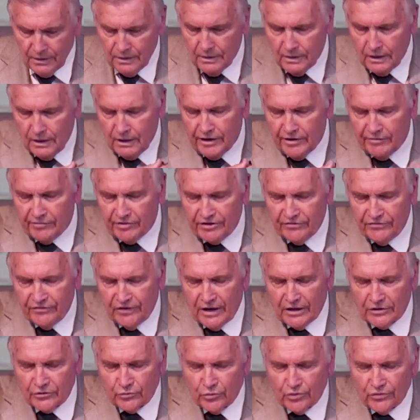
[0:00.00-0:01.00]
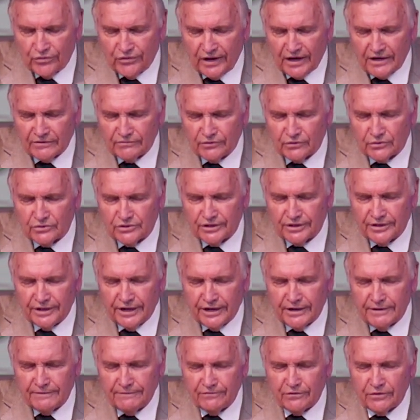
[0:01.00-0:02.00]
Our Heavenly Father, we're thankful
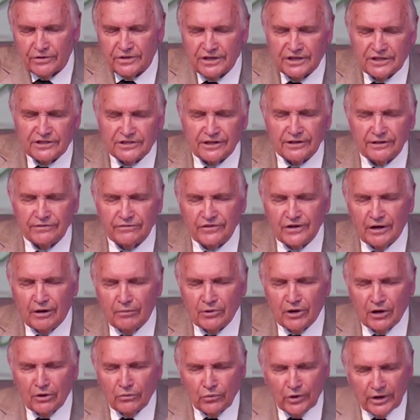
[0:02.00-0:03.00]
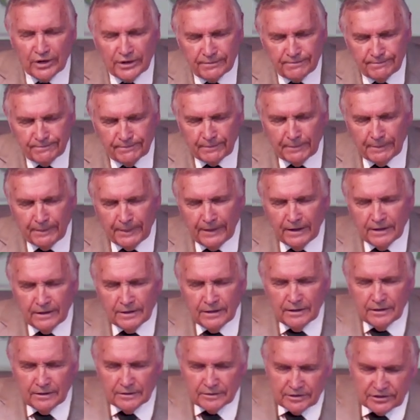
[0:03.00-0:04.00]
today for these that have come our way
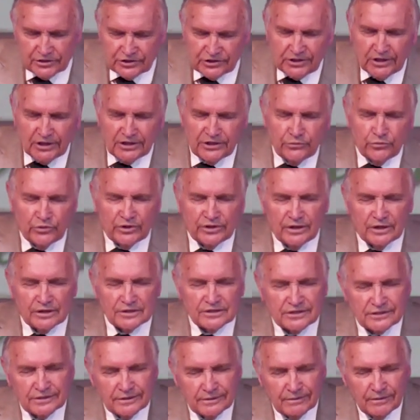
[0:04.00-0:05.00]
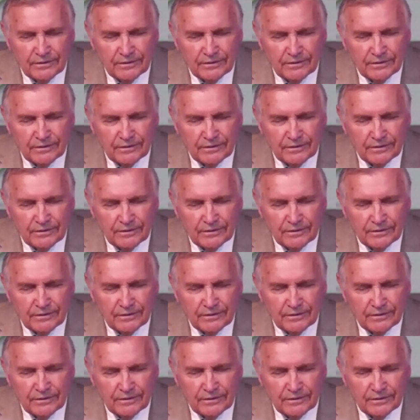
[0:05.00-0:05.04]
to study with us,